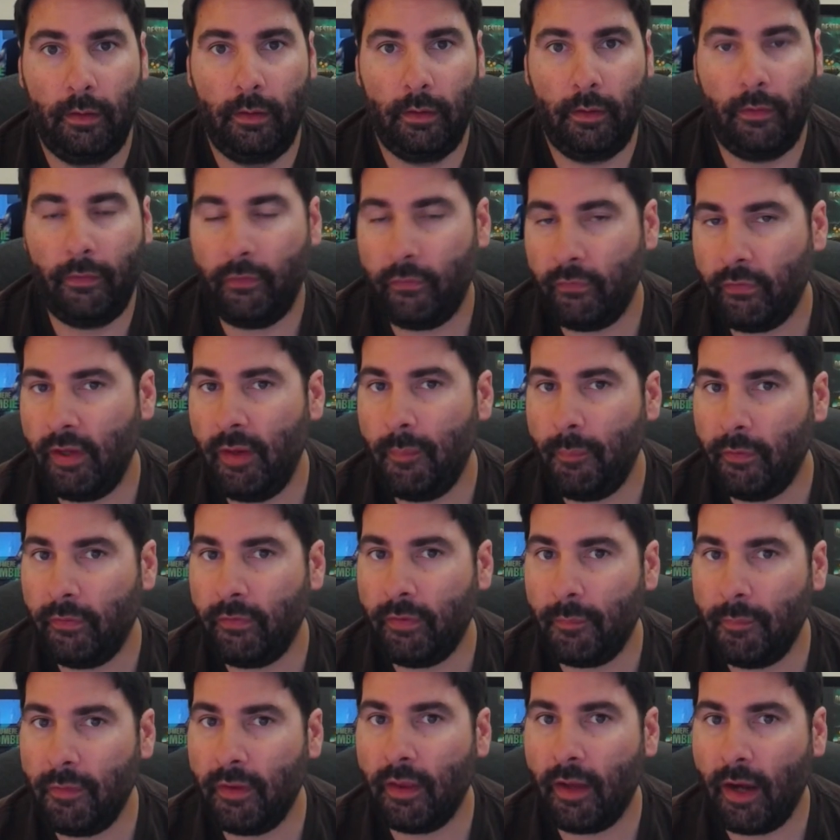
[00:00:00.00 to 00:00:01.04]
Now, this tip is
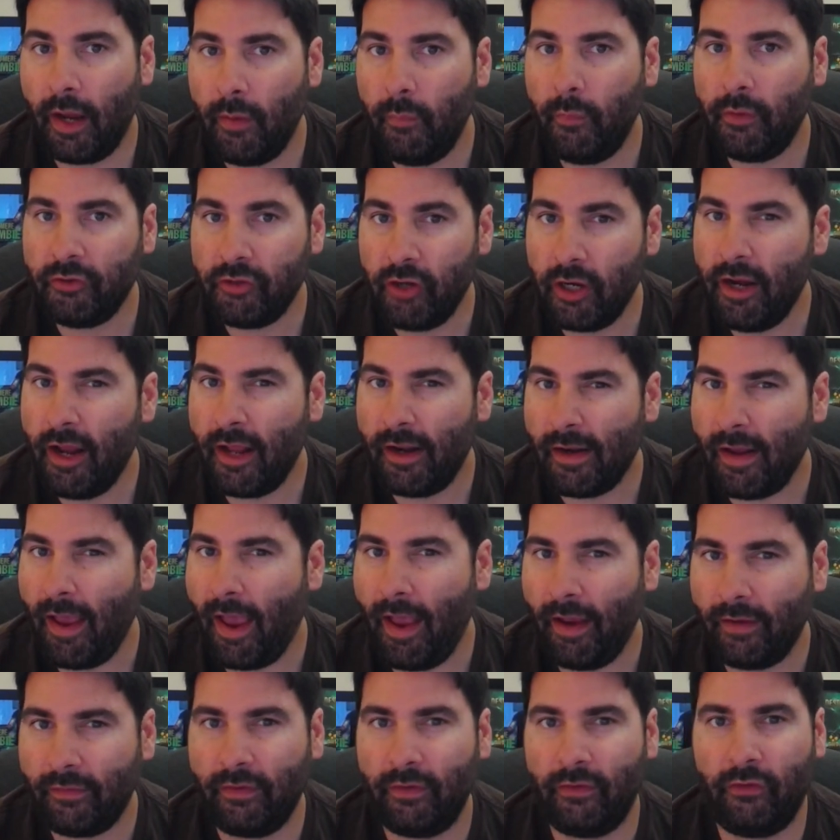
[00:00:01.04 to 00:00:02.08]
something that I wish I had
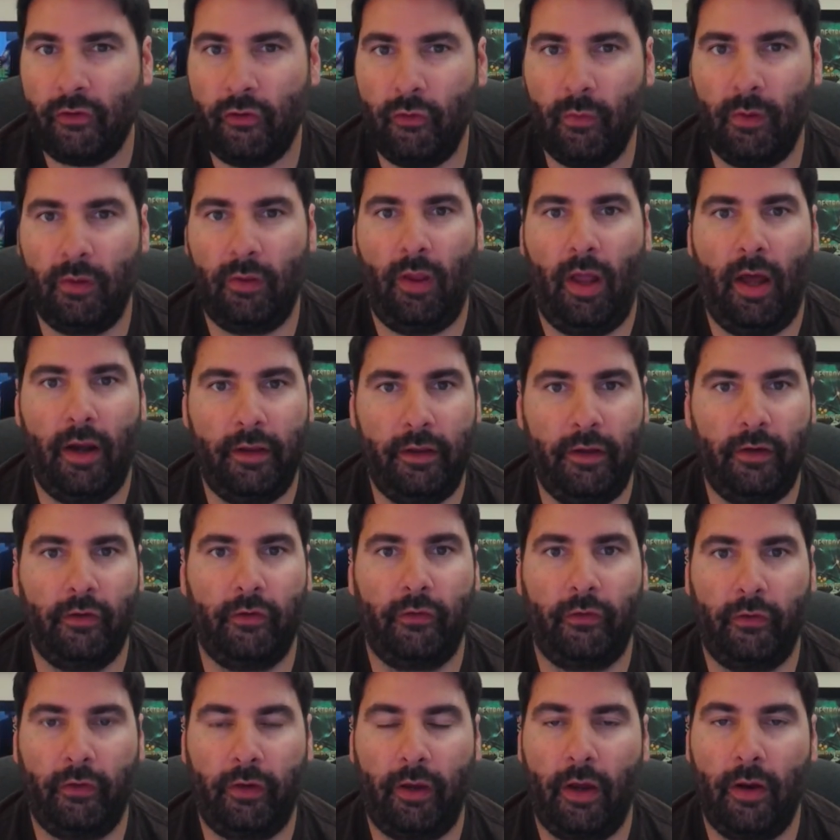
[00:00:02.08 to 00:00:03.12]
access to a lot of
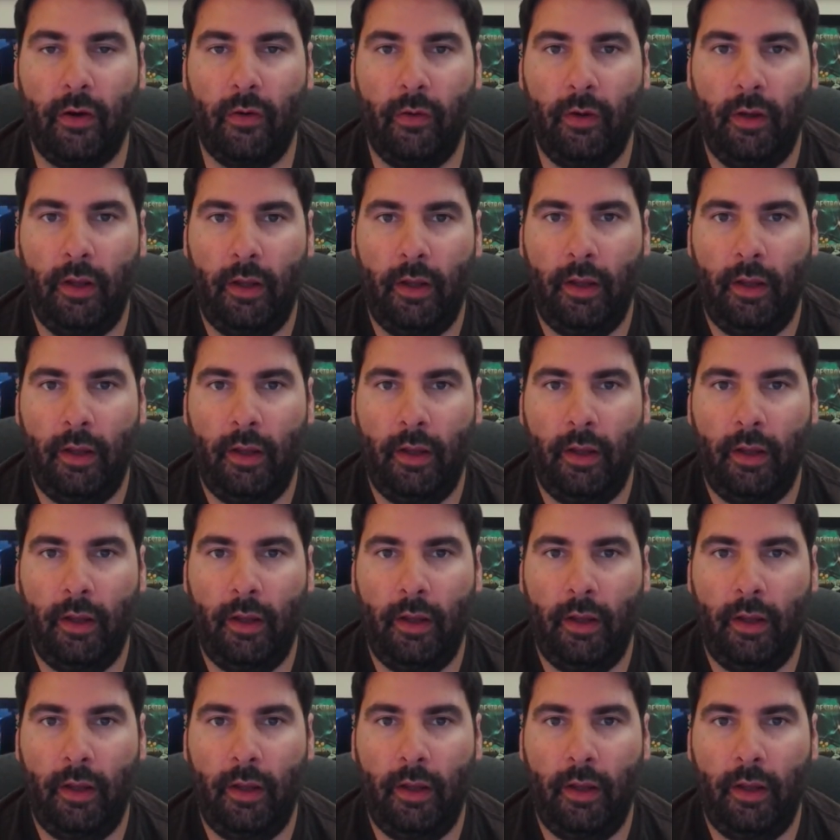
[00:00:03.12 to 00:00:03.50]
years ago.